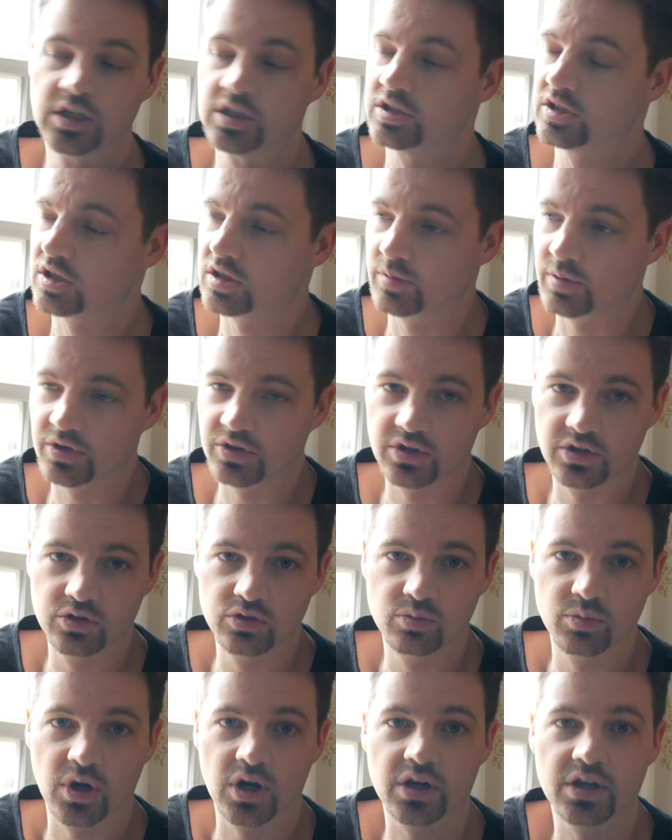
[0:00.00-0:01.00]
talk about the
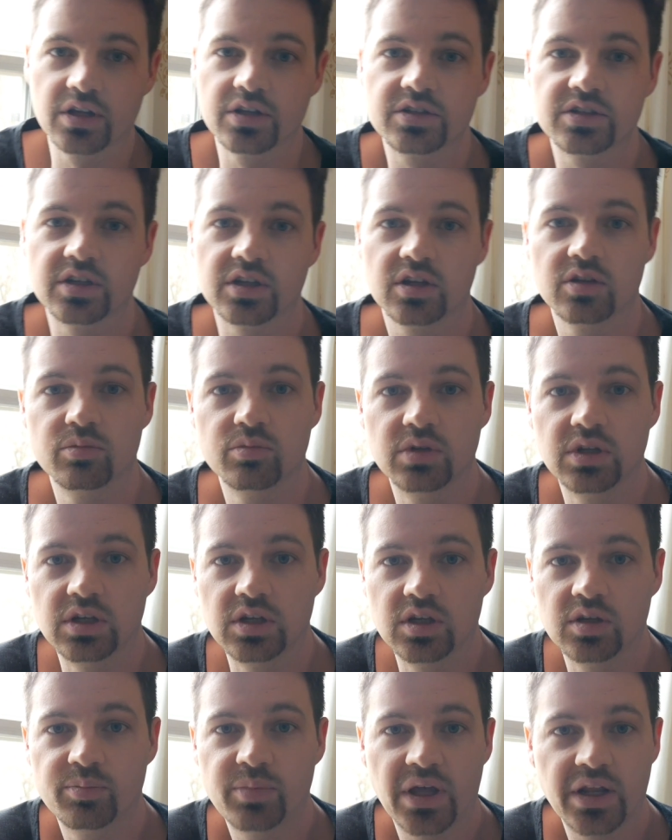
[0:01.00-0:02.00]
new markets that can
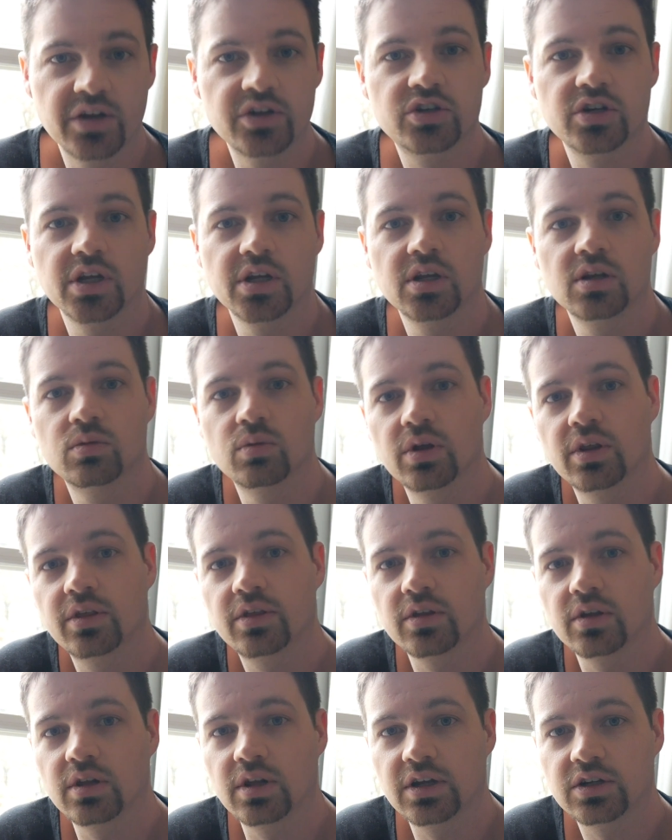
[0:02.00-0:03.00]
be penetrated
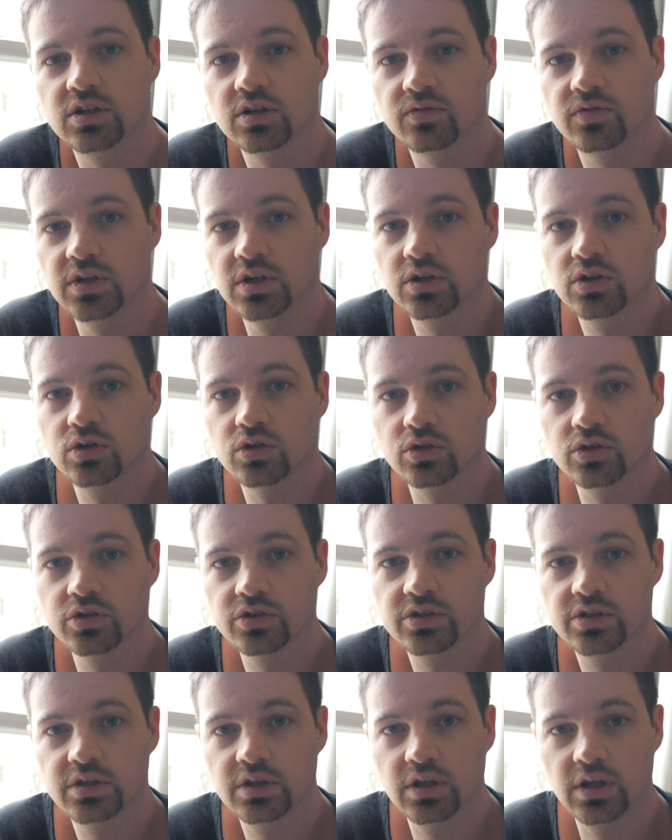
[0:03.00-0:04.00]
with electric
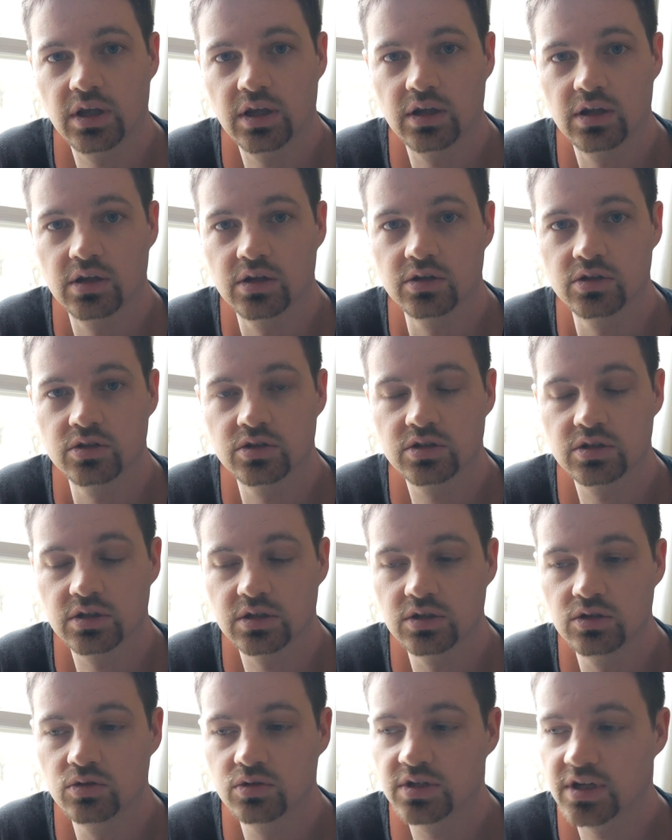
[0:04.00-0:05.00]
vehicles and
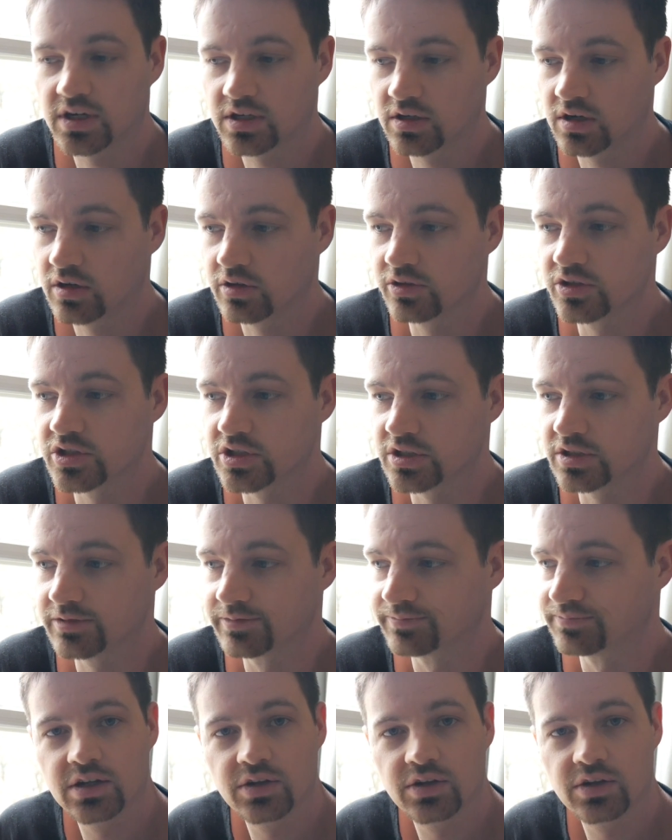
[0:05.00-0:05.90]
new technology.